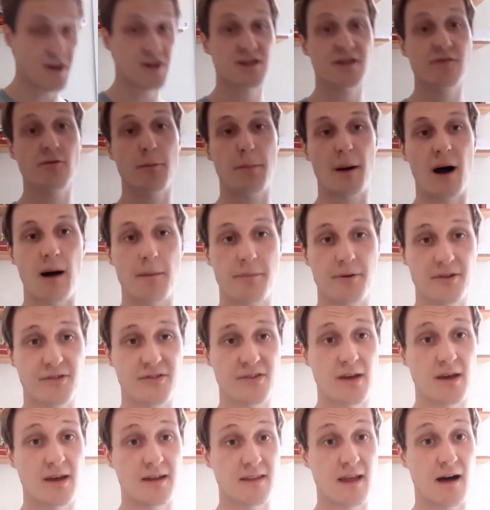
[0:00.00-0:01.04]
in the barbers.
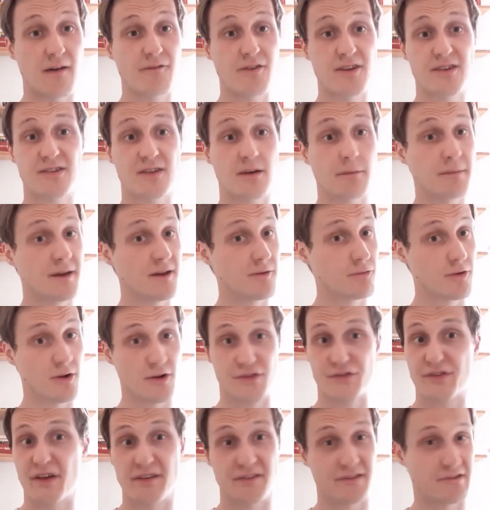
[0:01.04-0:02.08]
Now this can be a real
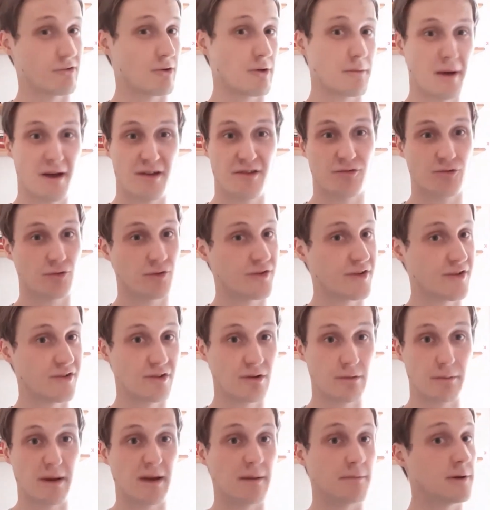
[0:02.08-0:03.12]
sensory mess for autistic
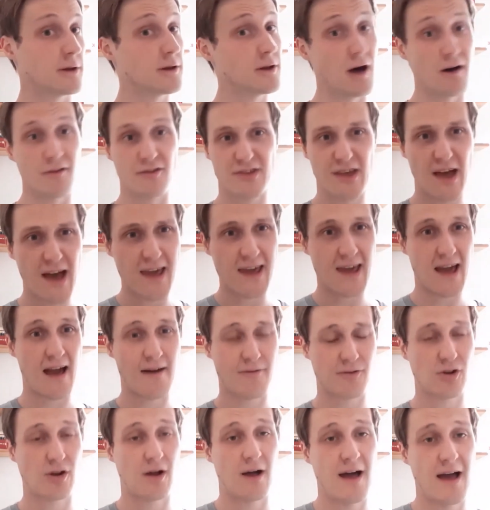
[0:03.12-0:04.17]
people. A lot of us hate
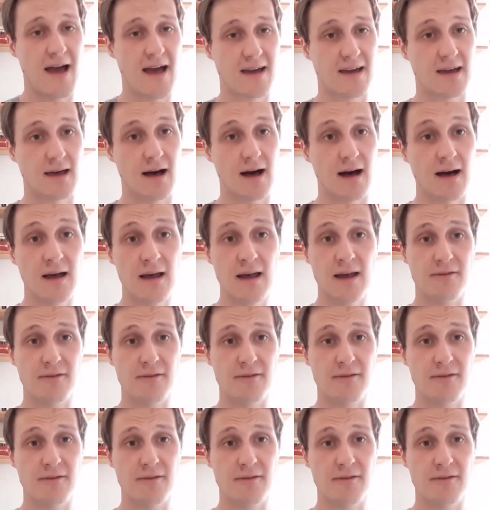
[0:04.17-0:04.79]
having our hair cut.